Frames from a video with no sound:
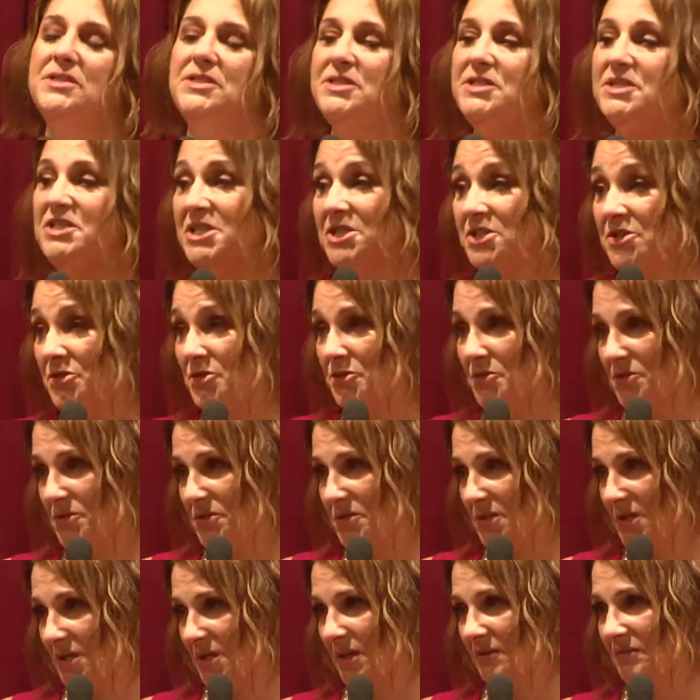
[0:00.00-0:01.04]

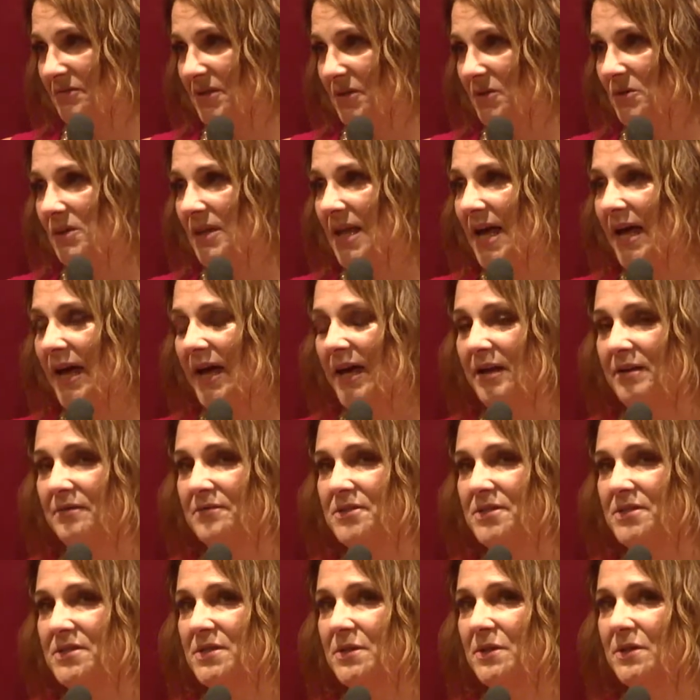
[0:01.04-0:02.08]
years of their
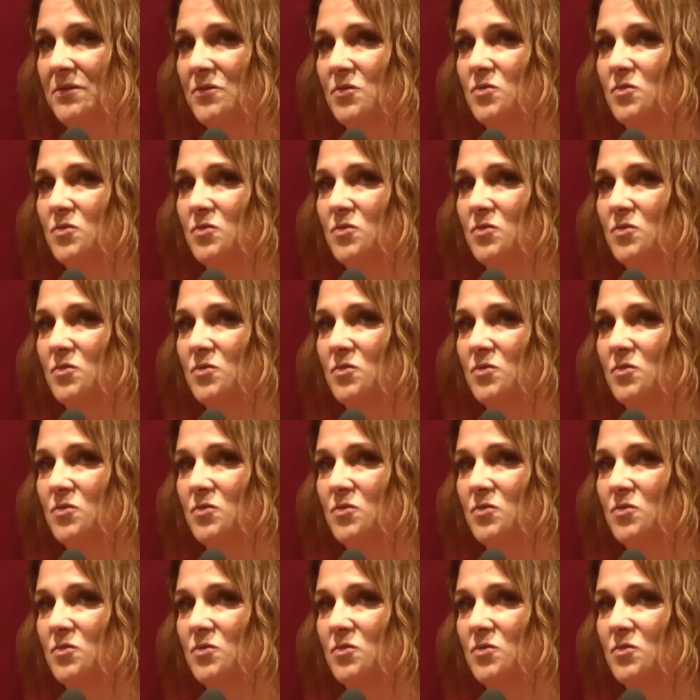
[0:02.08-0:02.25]
lives